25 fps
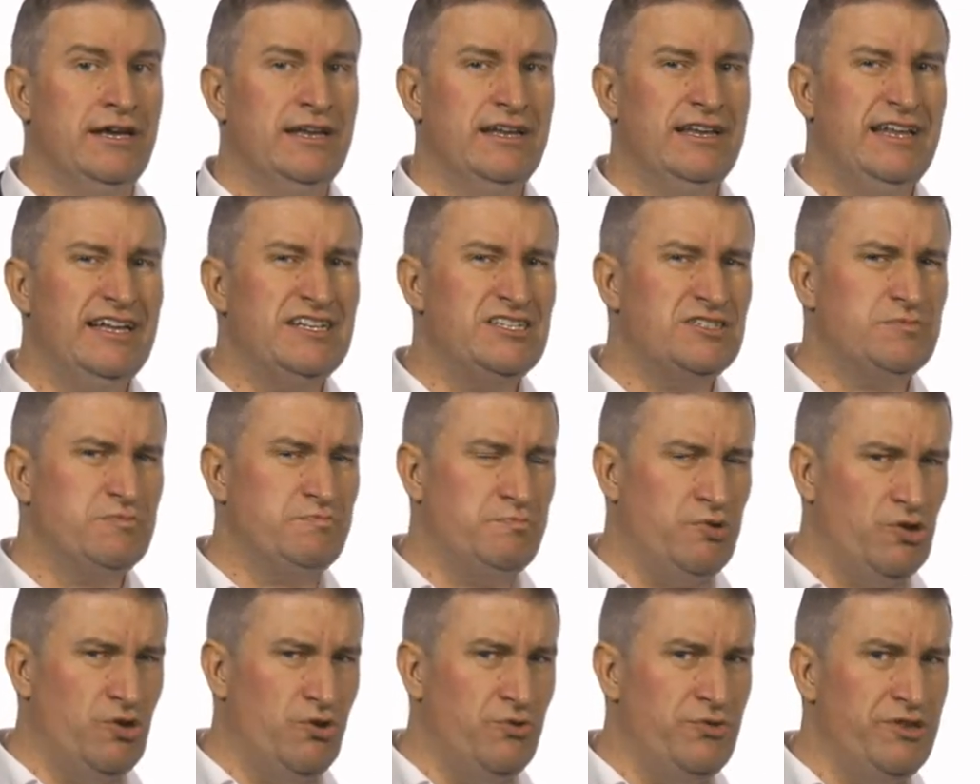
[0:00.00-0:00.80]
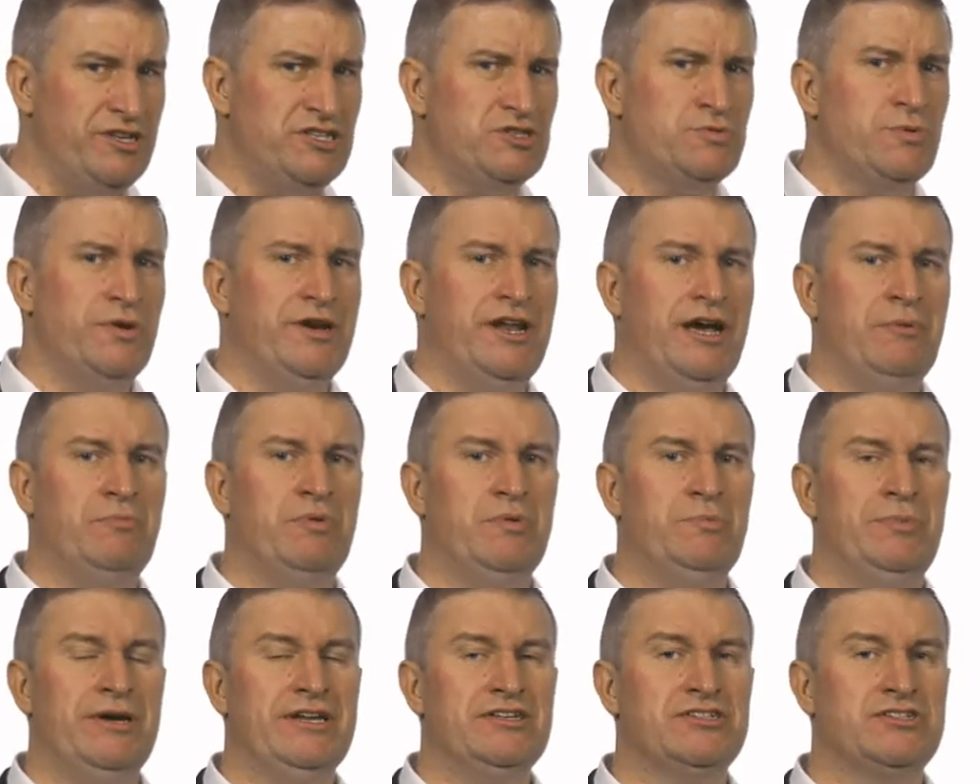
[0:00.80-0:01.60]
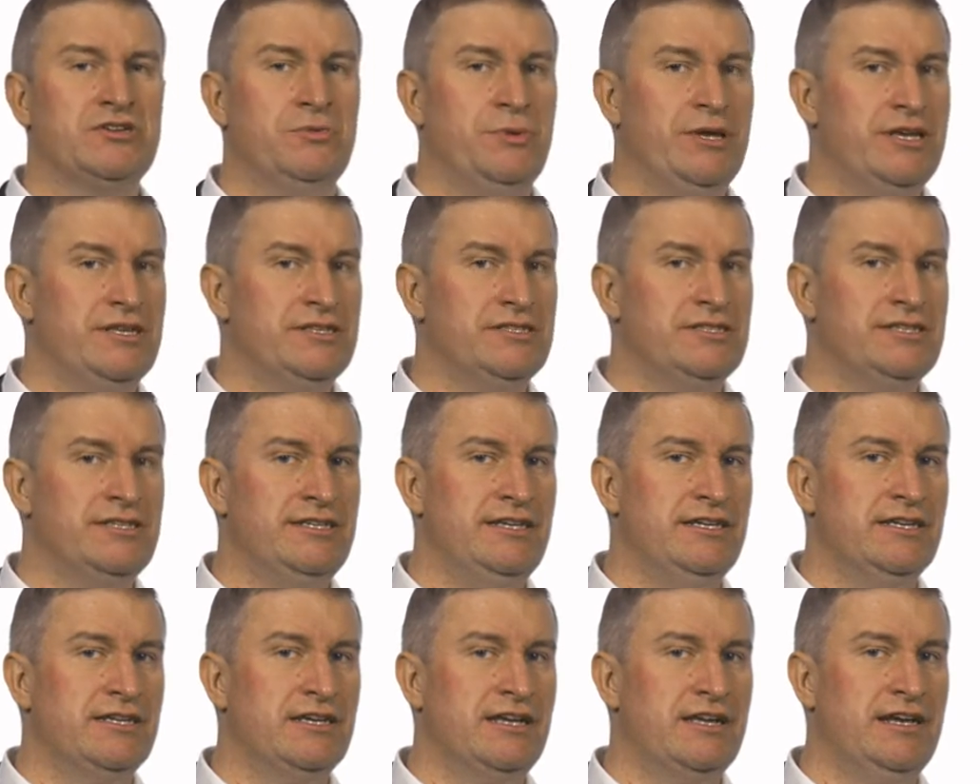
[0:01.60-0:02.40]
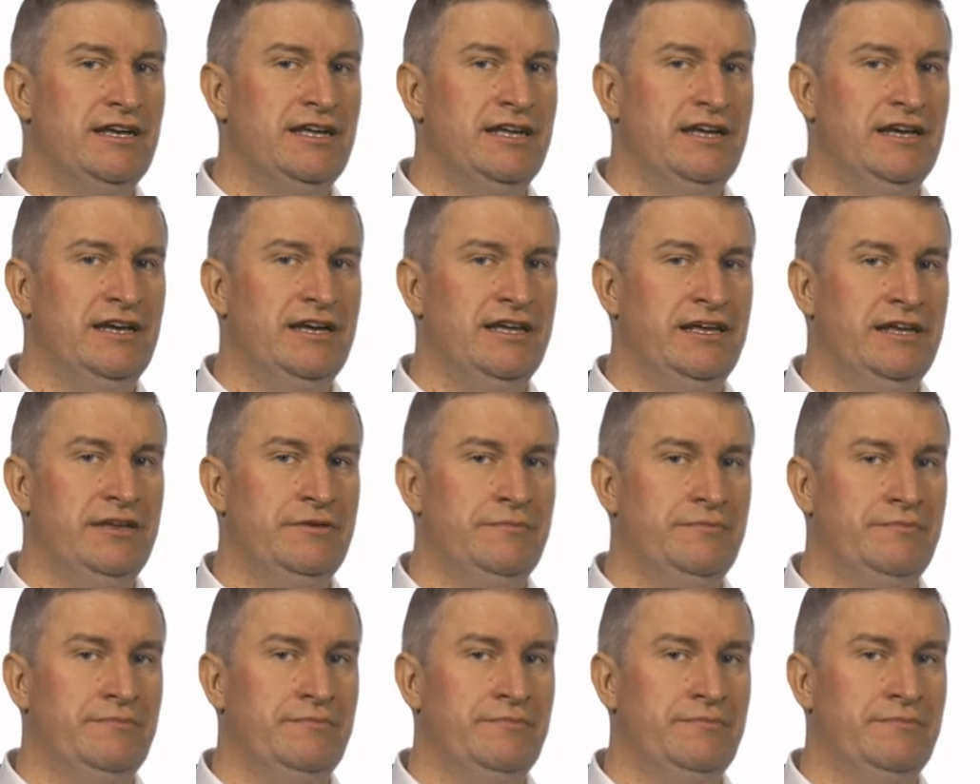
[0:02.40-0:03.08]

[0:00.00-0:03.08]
Let's blow this one up a bit so we can see it clearly.